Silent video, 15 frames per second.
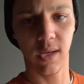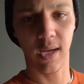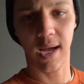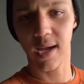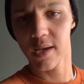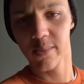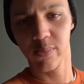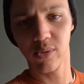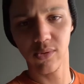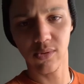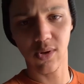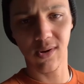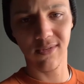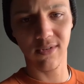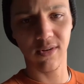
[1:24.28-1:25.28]
get pulled
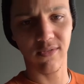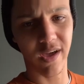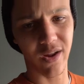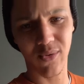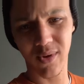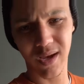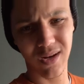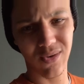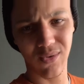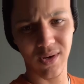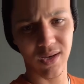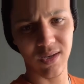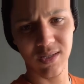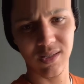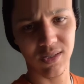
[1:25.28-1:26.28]
over if I don't got no
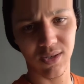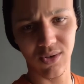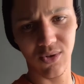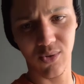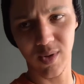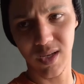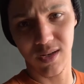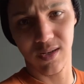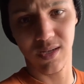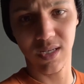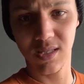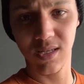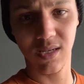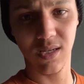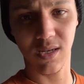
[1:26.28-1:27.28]
guns or no weed or
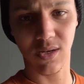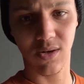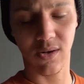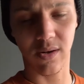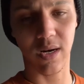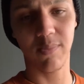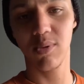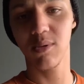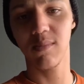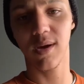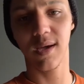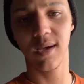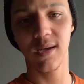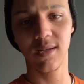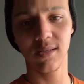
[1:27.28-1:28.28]
nothing in the car. I put my
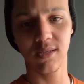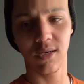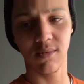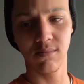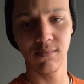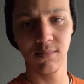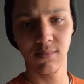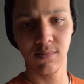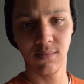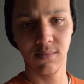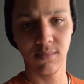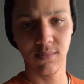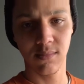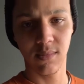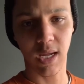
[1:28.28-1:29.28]
hands up.
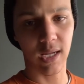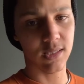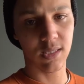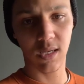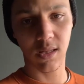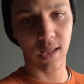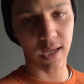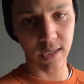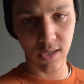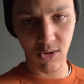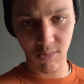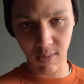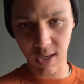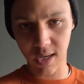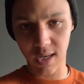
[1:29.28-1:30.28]
I know
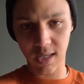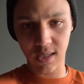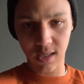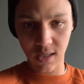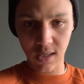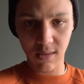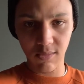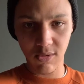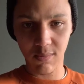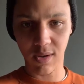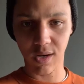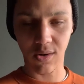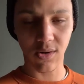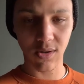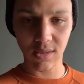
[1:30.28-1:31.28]
my ID number by
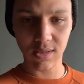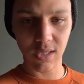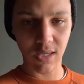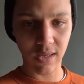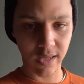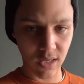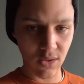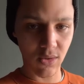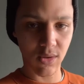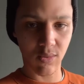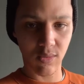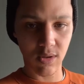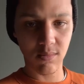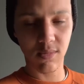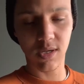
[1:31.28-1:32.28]
heart type. Like, you can
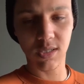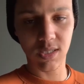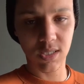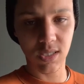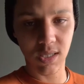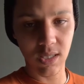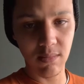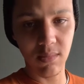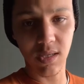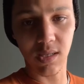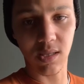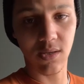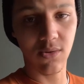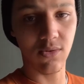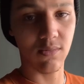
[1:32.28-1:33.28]
run my shit. Leave me
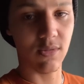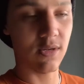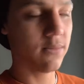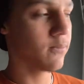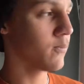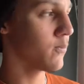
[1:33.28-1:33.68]
alone, man.